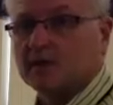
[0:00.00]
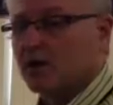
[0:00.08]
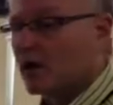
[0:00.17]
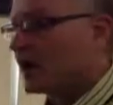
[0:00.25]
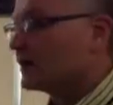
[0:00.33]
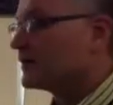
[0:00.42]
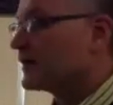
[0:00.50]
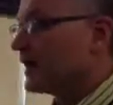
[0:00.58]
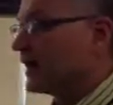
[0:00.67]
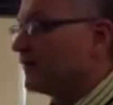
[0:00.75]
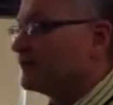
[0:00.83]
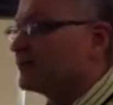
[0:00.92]
All right,
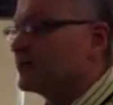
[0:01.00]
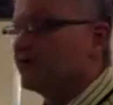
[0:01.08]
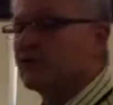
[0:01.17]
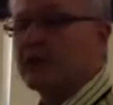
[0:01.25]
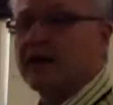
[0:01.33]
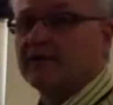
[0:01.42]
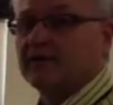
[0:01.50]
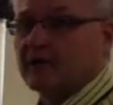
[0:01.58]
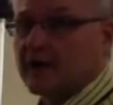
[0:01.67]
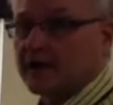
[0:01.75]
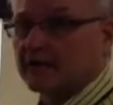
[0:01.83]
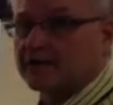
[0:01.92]
now, if we have a
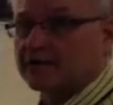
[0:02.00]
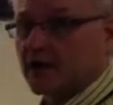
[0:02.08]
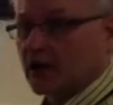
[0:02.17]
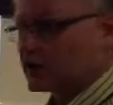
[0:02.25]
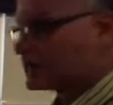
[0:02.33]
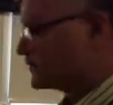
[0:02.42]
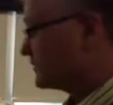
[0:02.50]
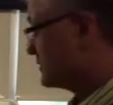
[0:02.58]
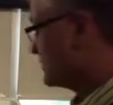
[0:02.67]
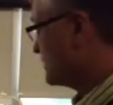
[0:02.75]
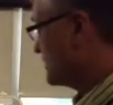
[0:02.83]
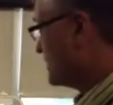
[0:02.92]
lot of flux,
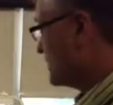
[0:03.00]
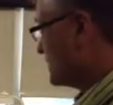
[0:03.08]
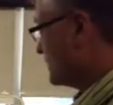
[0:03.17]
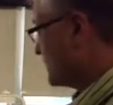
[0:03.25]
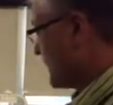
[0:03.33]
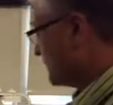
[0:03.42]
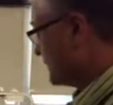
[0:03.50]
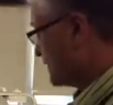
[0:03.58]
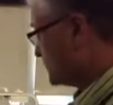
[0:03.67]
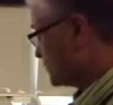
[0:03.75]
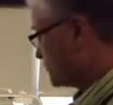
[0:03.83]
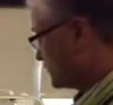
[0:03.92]
that
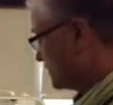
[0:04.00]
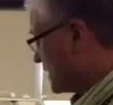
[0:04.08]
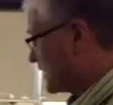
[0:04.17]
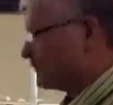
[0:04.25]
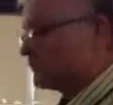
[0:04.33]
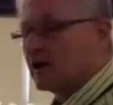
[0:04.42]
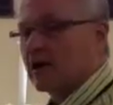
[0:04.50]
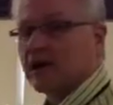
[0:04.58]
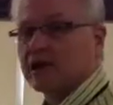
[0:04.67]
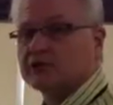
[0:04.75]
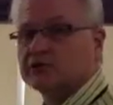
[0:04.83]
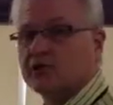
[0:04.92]
means there's a lot of
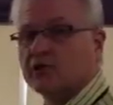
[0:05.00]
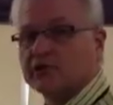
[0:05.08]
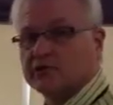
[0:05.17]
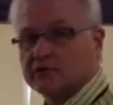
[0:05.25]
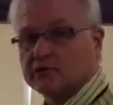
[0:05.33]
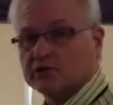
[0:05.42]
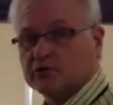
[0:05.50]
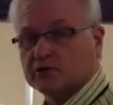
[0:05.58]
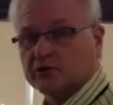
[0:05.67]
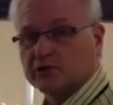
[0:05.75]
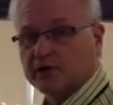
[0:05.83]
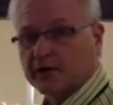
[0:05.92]
lines going through a
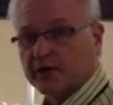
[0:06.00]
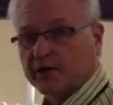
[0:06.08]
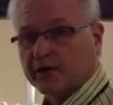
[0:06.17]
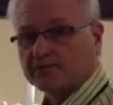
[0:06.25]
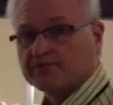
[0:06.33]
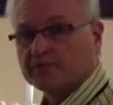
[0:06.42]
certain area.